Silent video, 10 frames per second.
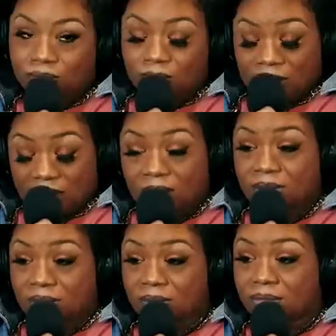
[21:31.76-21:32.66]

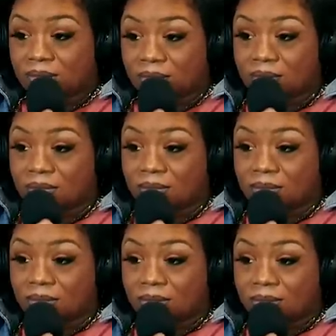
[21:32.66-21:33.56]
Yes. It's
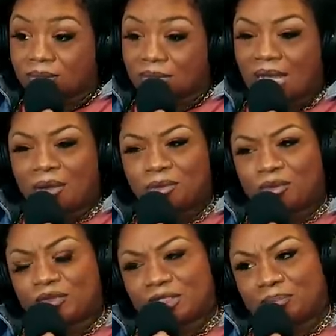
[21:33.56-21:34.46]
impossible. Like I don't know
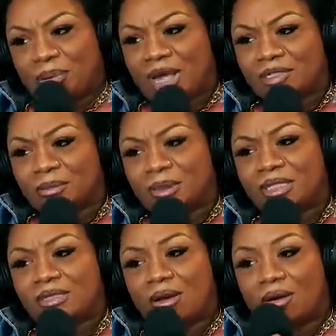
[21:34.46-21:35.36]
if it's impossible. It's,
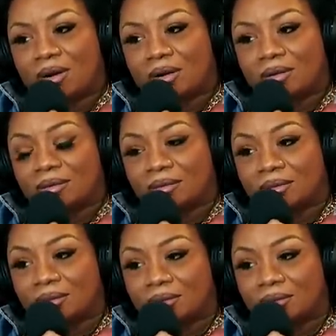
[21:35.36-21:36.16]
very difficult.